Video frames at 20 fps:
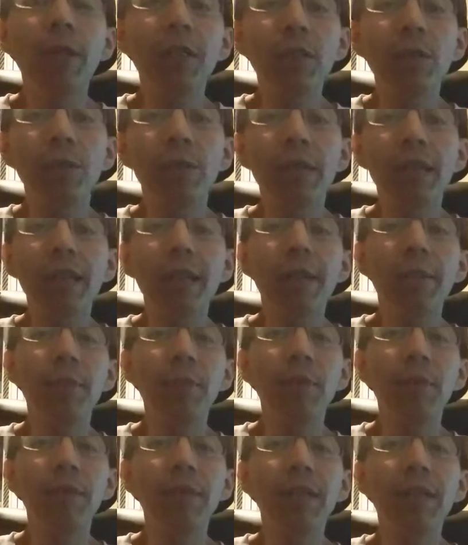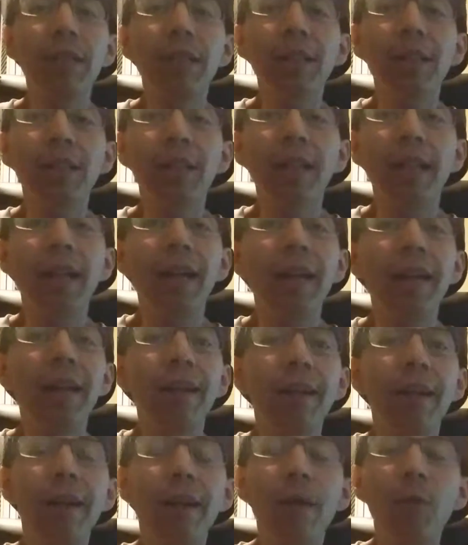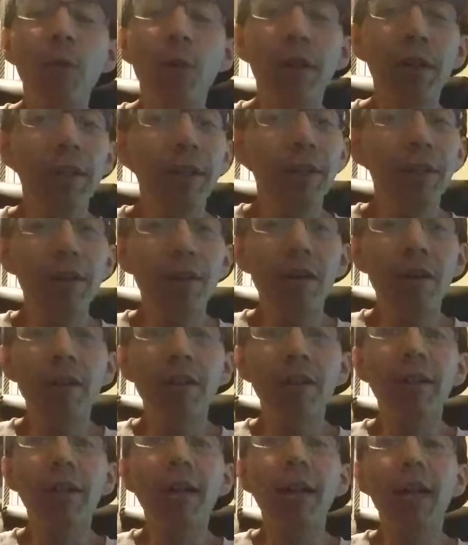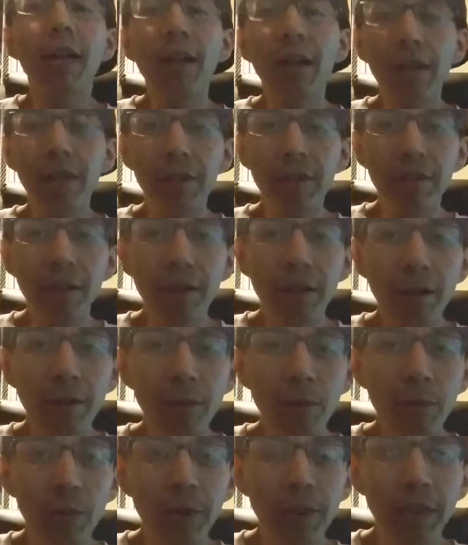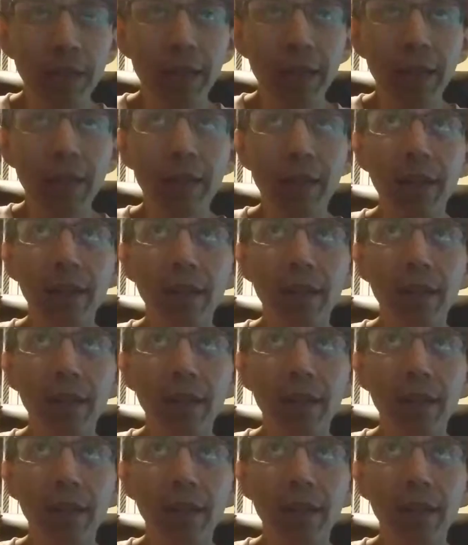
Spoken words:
with that movie that I wanted a dog. I got a dog one day, I